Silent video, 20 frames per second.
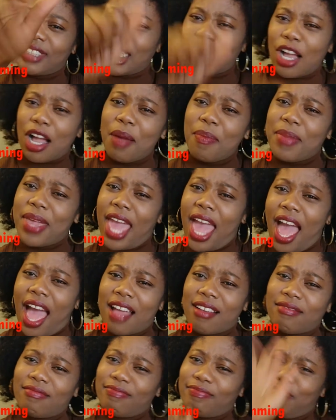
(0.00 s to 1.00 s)
come here.
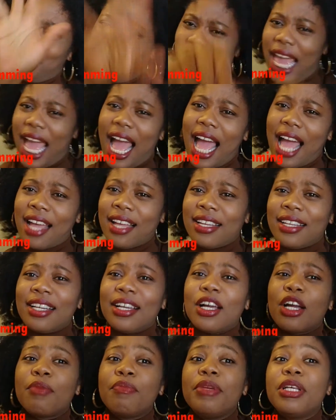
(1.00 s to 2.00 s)
Bia
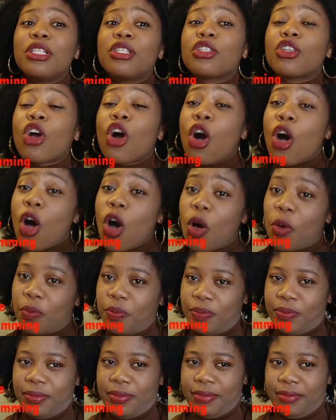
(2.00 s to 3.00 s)
means come.
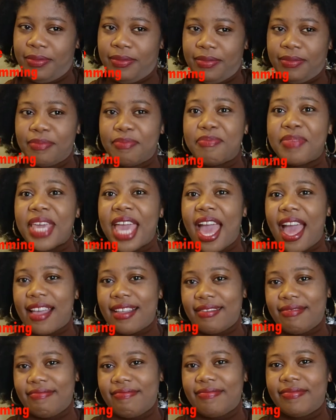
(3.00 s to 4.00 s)
Bia.
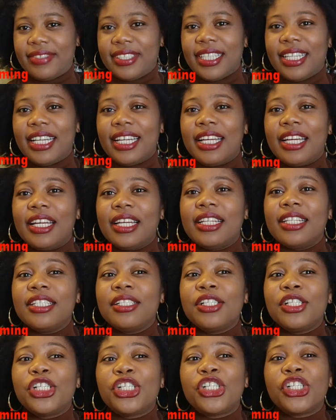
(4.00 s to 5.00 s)

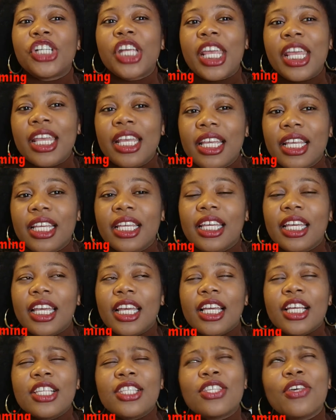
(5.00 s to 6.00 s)
Chi.
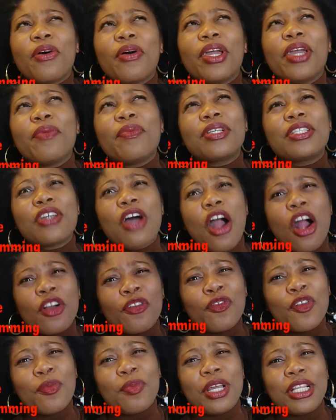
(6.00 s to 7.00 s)
So it was hard
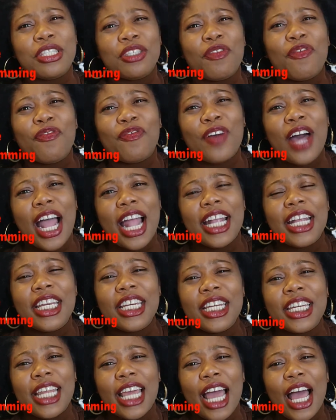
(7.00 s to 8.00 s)
for me to
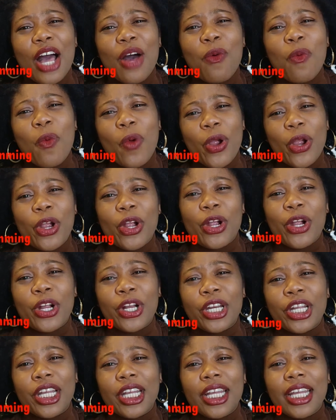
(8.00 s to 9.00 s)
find a
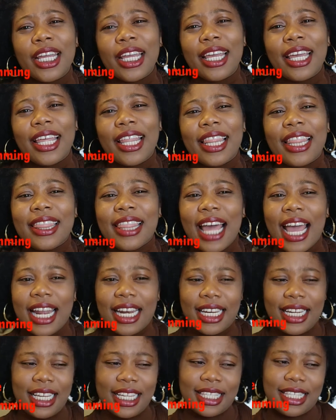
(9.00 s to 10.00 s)
word
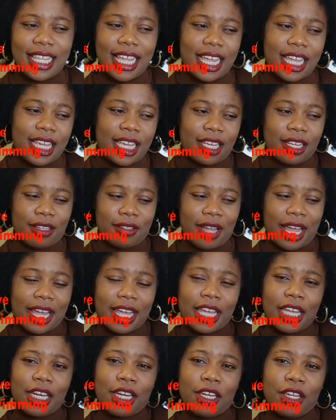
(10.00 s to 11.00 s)
that is like
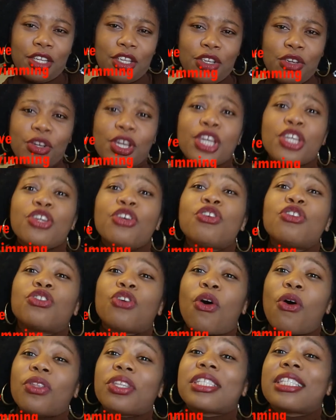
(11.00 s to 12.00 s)
you can use
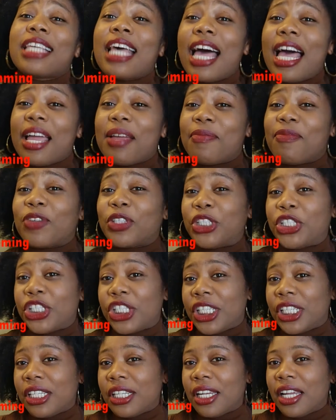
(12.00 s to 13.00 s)
all the time for
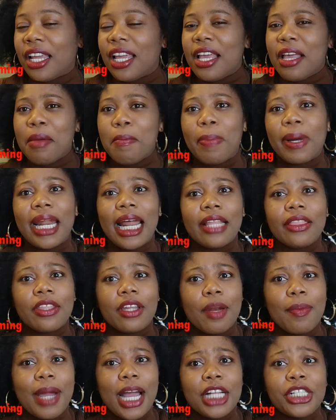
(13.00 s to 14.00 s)
chi. But I
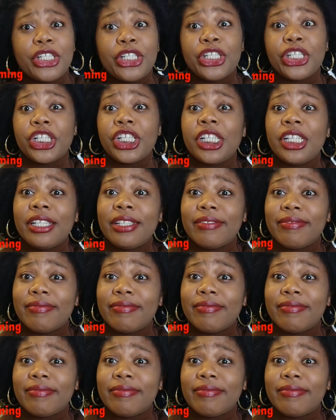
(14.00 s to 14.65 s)
thought about chi.